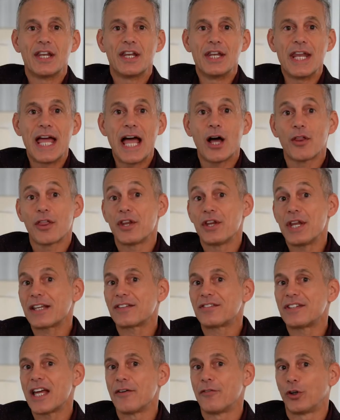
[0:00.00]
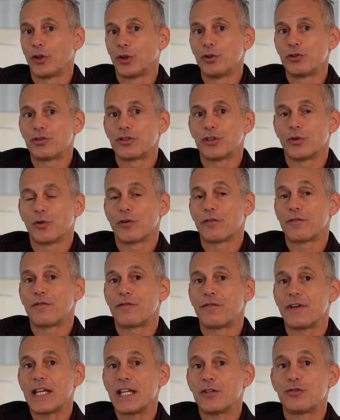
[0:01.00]
Now the next evolution or
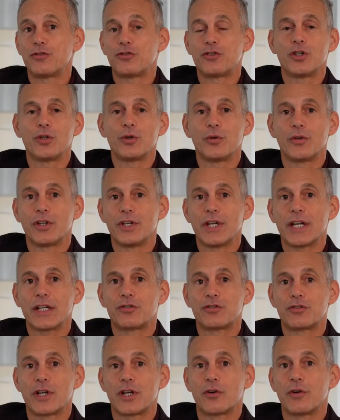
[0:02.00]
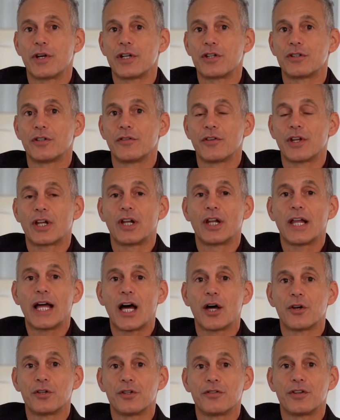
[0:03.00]
phase two, the next generation of the
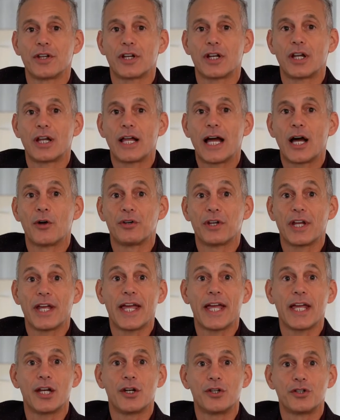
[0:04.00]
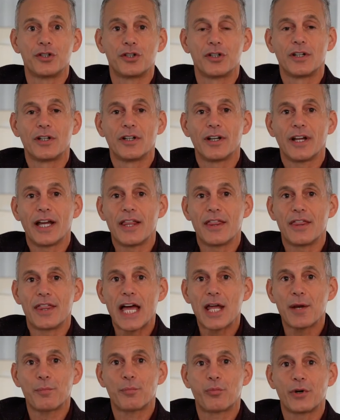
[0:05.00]
cloud is the cloud edge. And
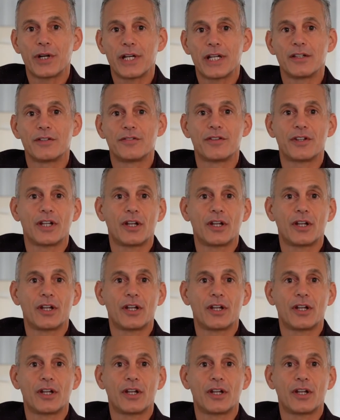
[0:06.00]
that brings the